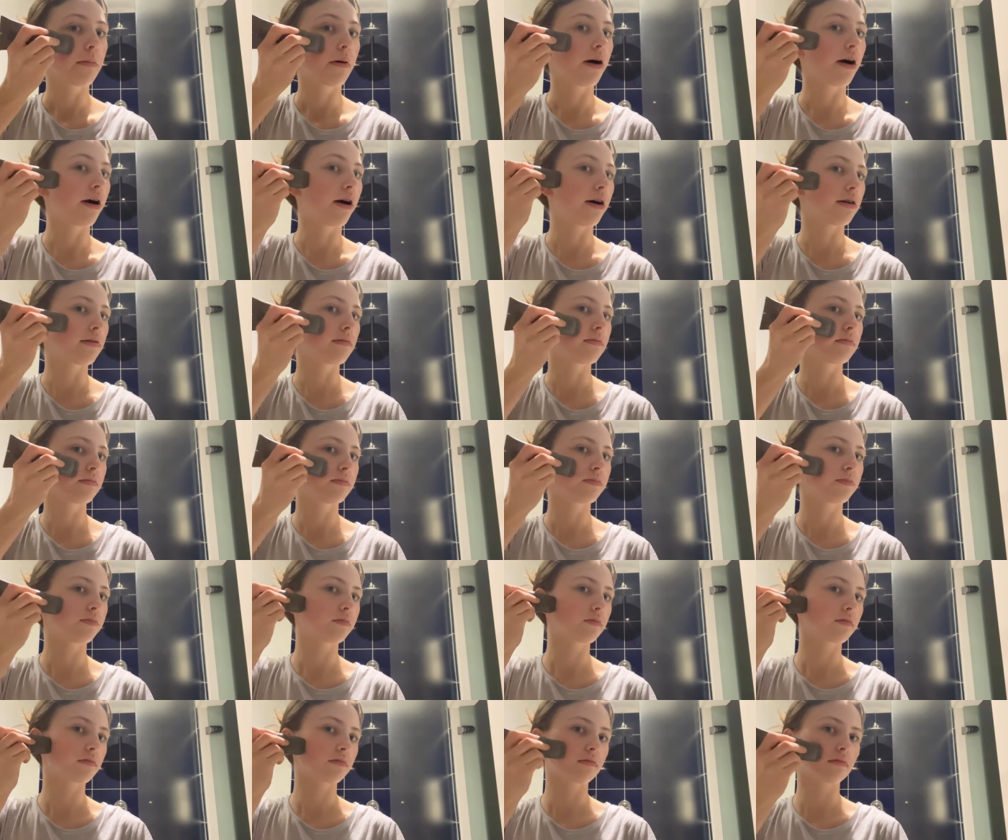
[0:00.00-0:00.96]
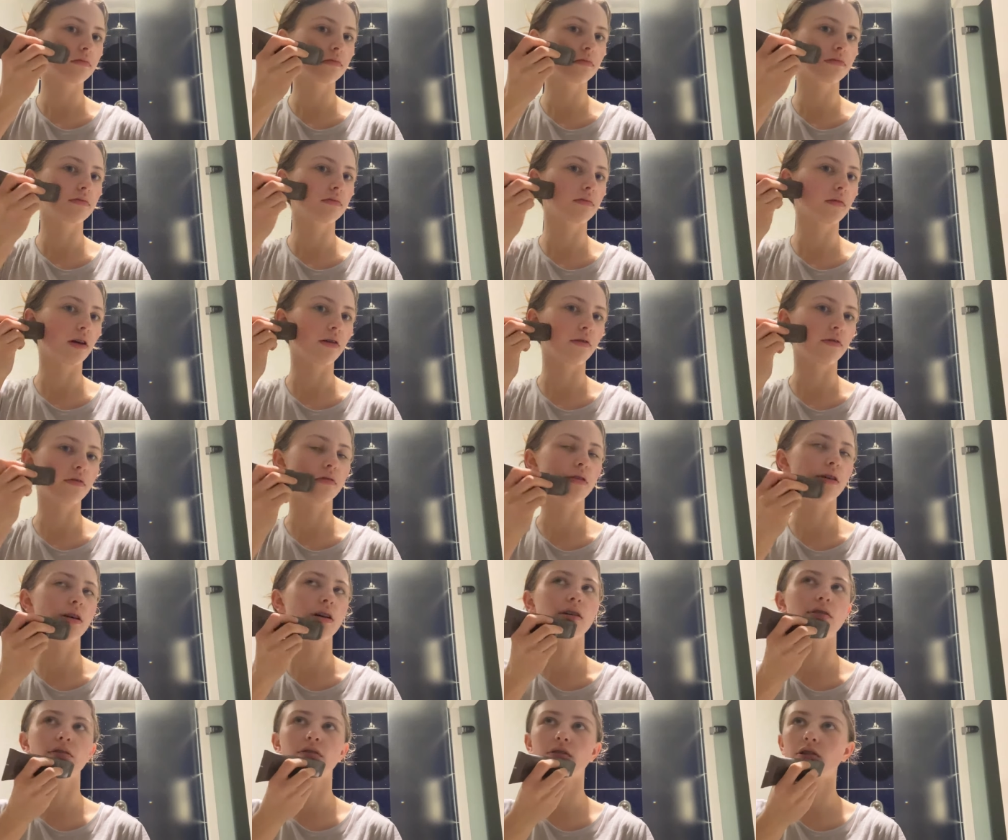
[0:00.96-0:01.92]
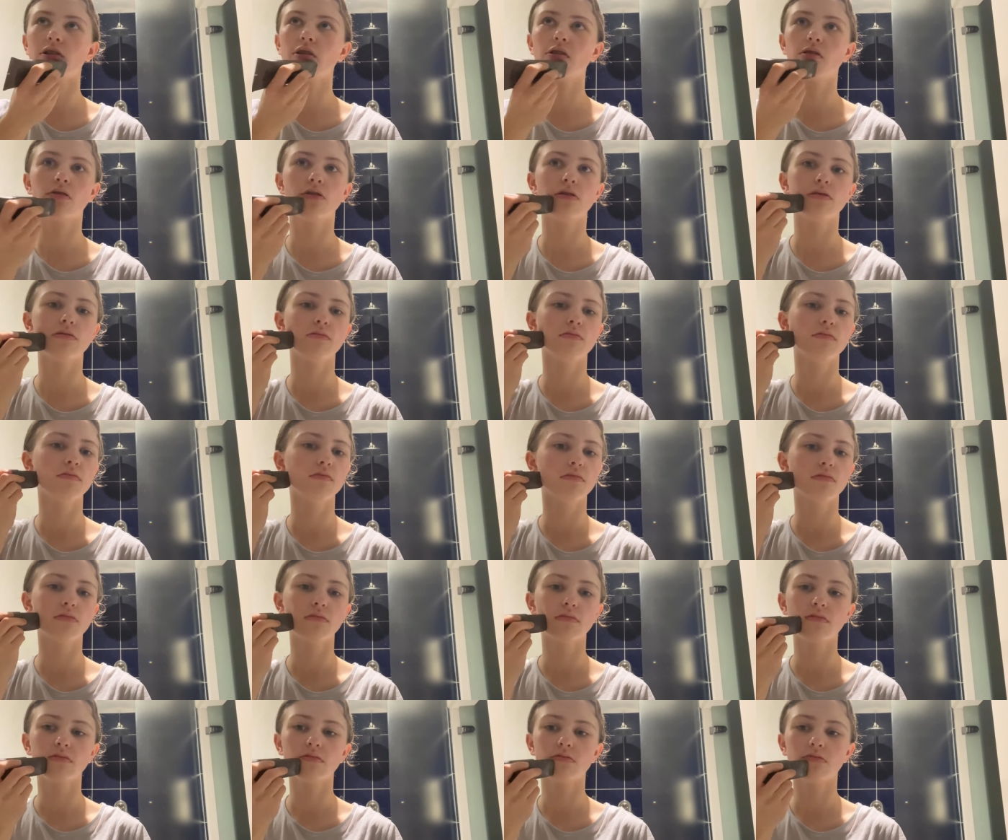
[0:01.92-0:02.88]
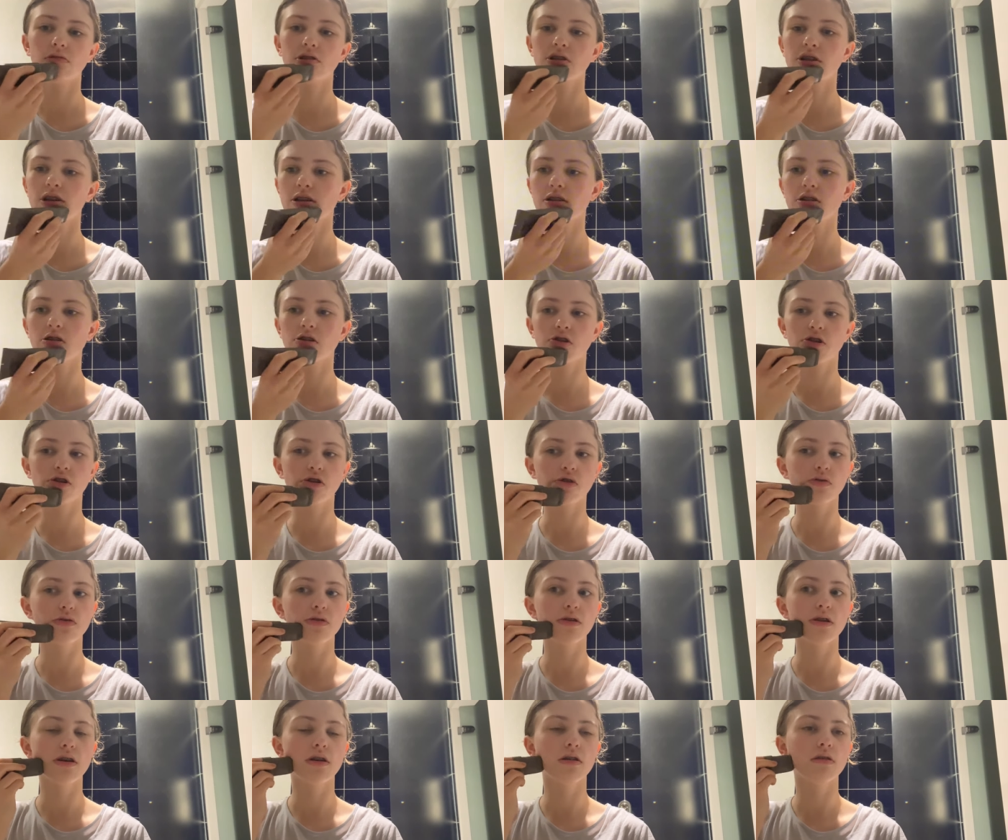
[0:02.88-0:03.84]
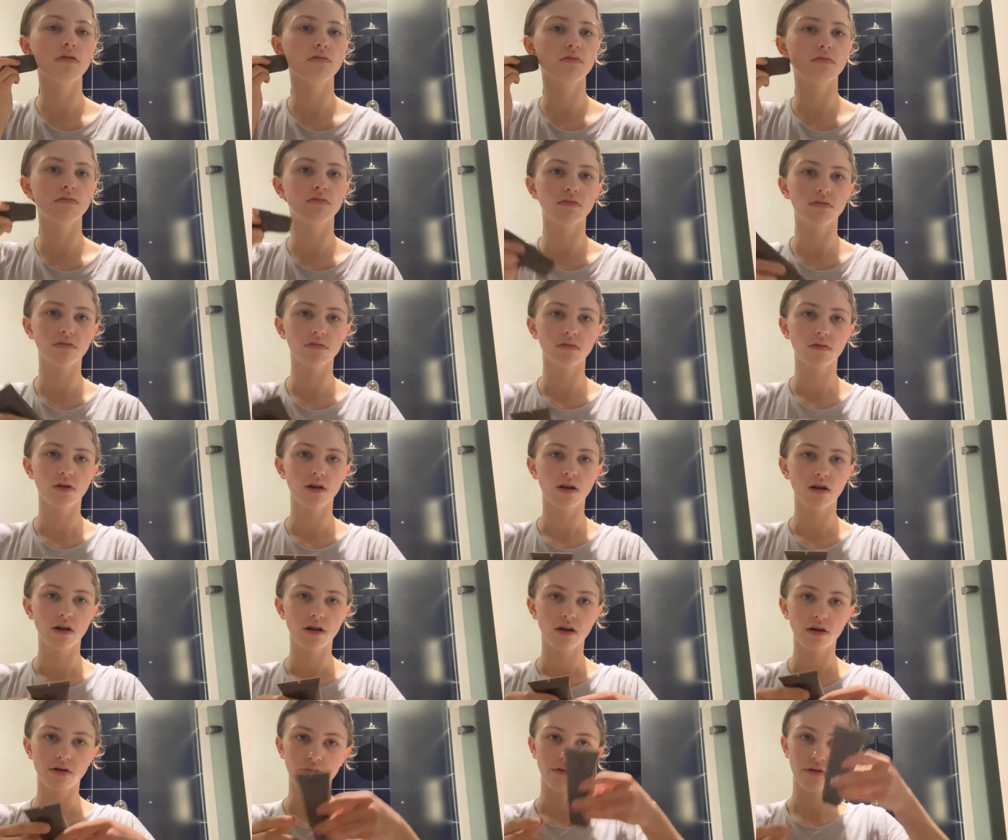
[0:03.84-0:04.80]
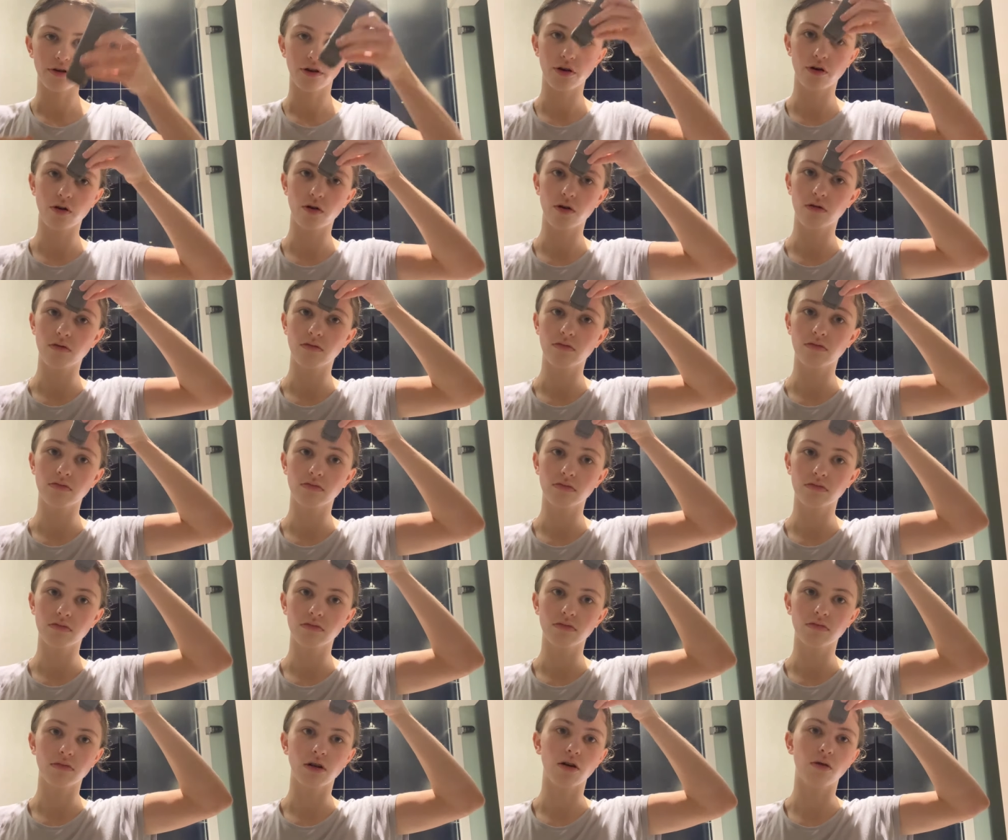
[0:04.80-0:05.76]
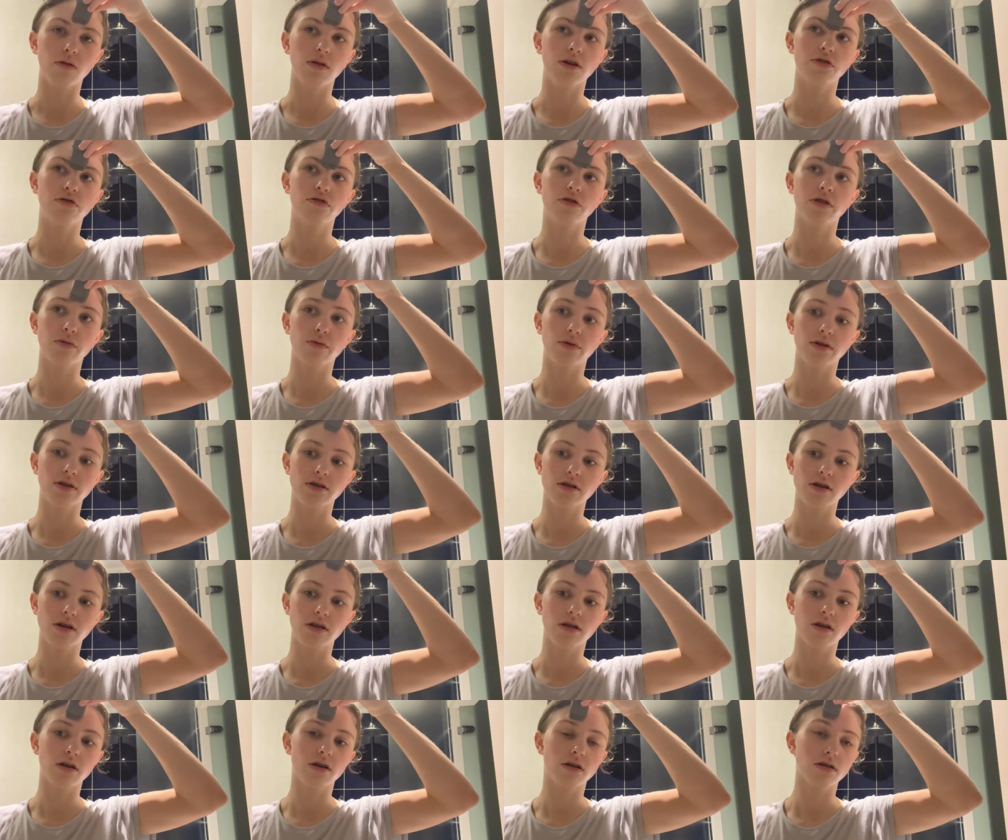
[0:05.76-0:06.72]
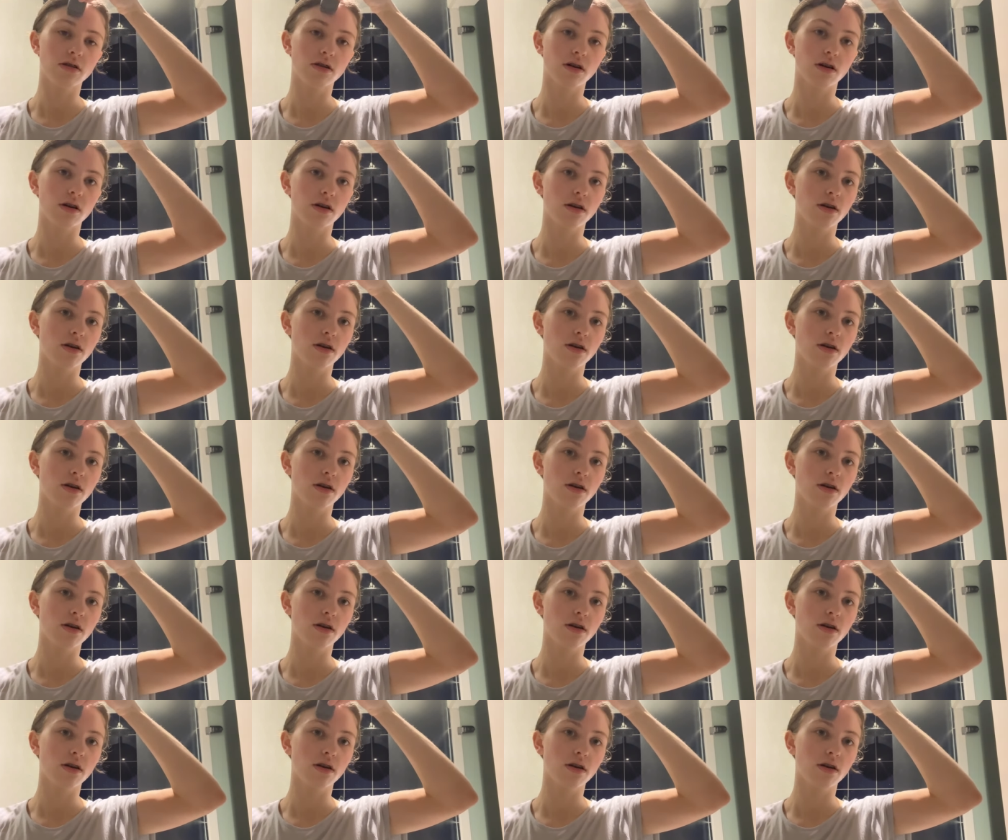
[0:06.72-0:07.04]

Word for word: but I've, yeah, I've only got, what day is it? Tuesday. I've only got, oh, literally Wednesday and Thursday